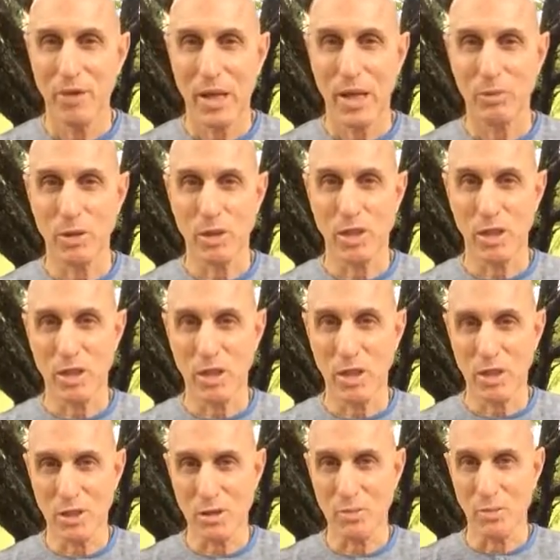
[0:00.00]
And
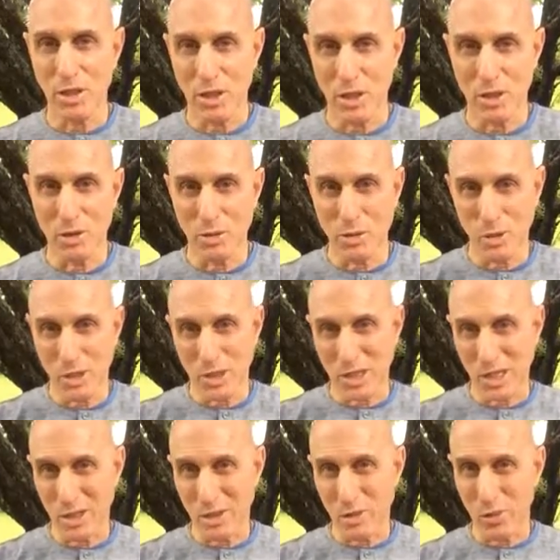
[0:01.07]
resistance means we
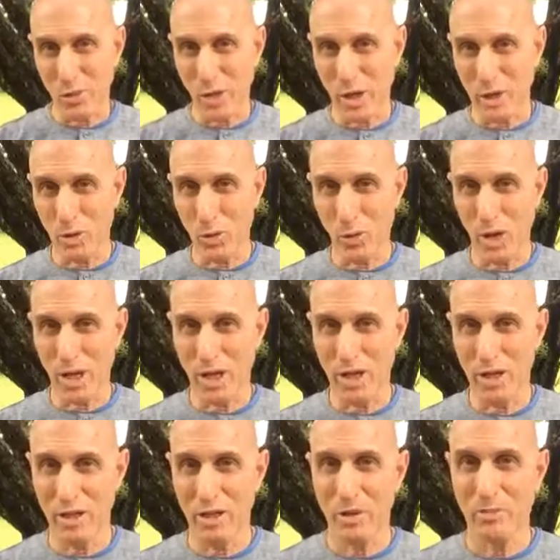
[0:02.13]
tend to run
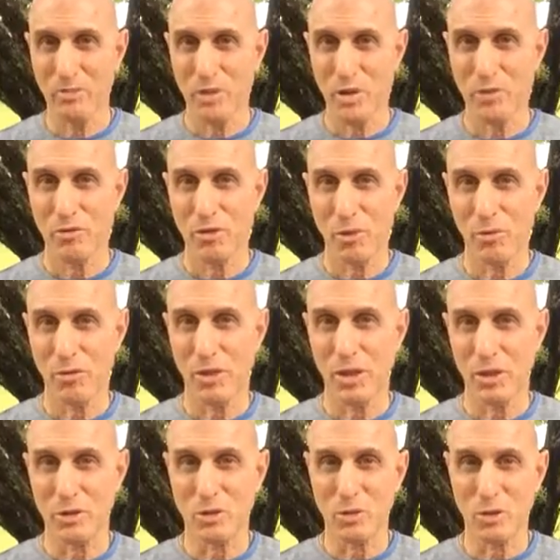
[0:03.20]
away from
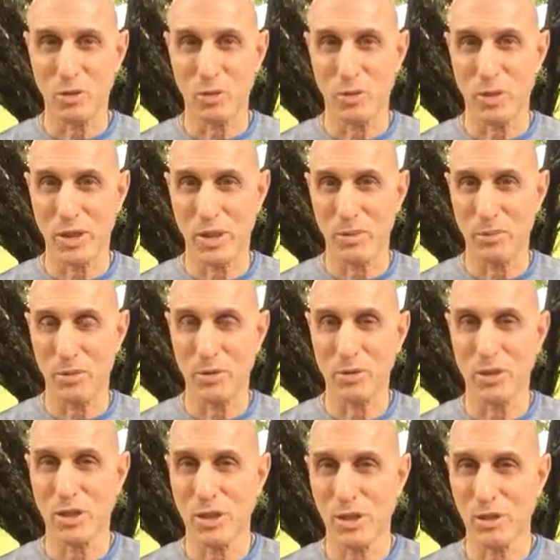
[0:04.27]
things which we
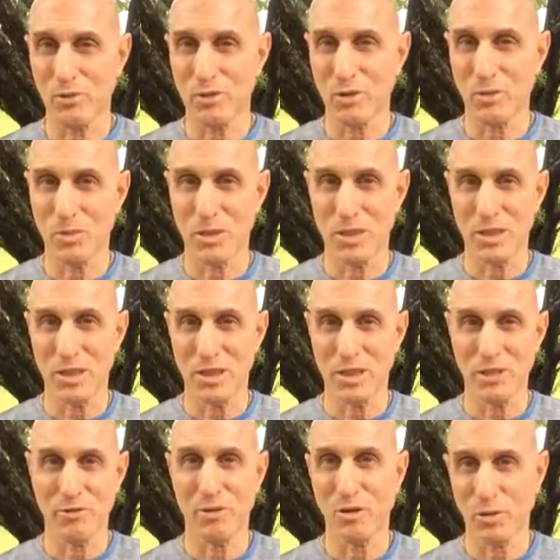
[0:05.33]
perceive to be
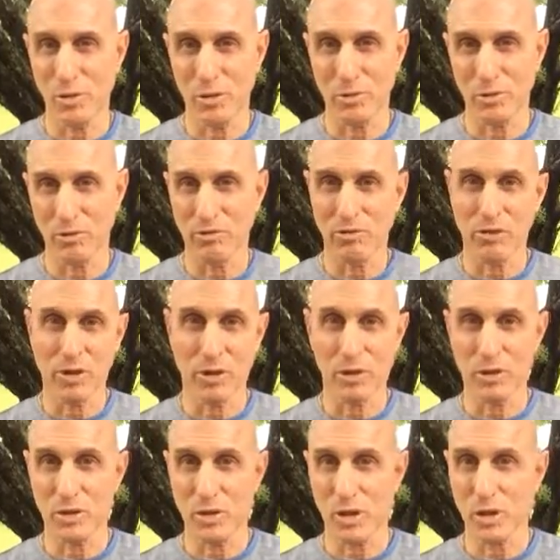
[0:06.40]
difficult.
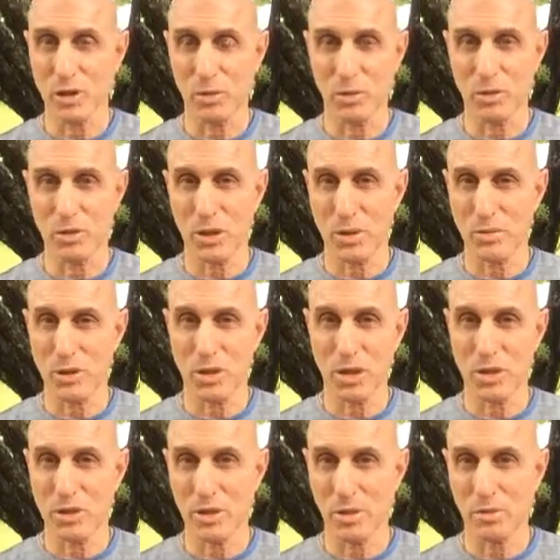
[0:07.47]
Fear is just a perception
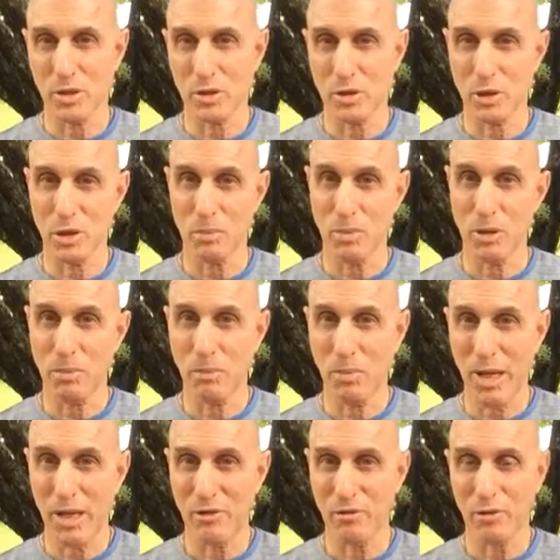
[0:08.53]
that something's going to be
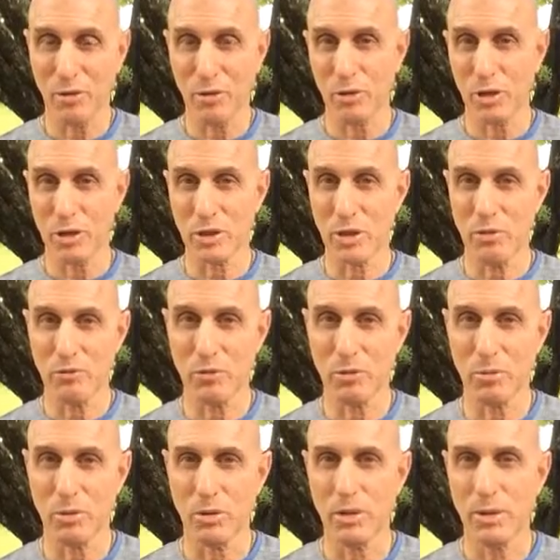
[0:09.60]
painful or
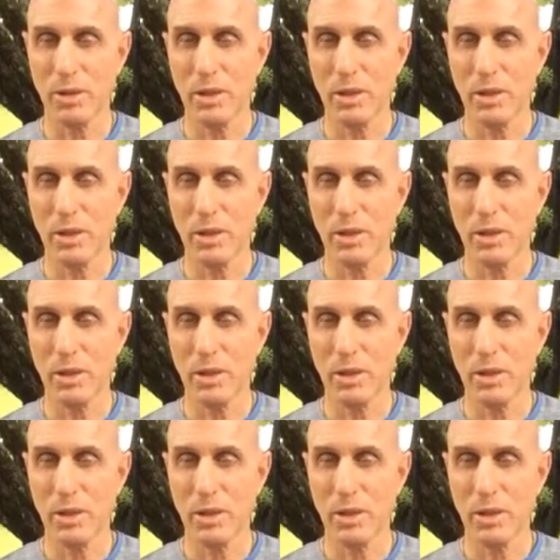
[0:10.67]
uncomfortable.